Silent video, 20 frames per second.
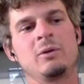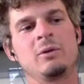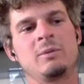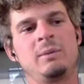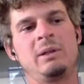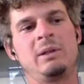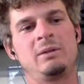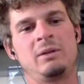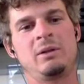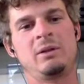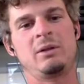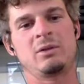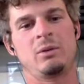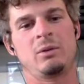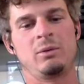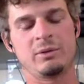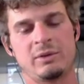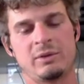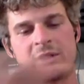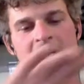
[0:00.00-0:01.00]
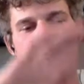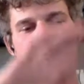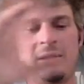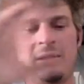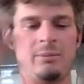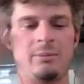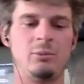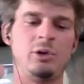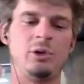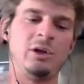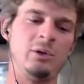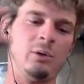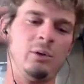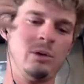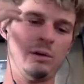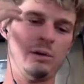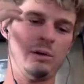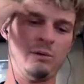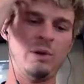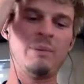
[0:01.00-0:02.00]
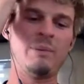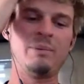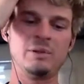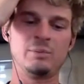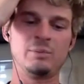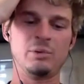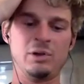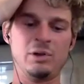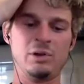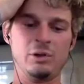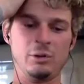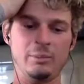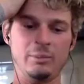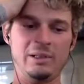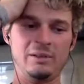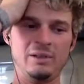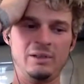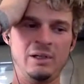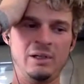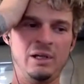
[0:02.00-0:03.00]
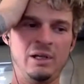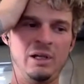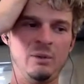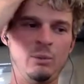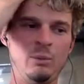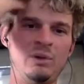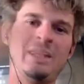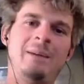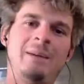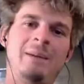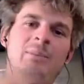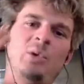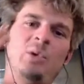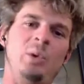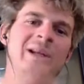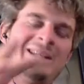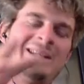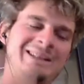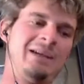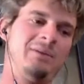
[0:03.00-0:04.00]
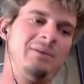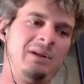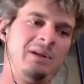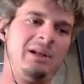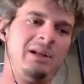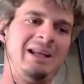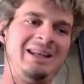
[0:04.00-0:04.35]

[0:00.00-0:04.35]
this whole side of the Marine Corps weapons procurement with M27. And